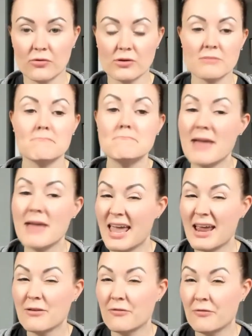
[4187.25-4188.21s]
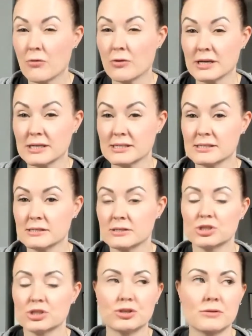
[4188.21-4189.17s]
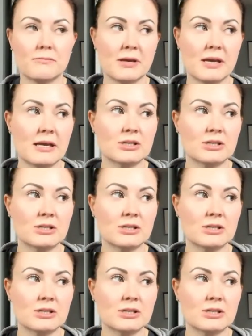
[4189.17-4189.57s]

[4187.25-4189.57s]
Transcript: the main focus should be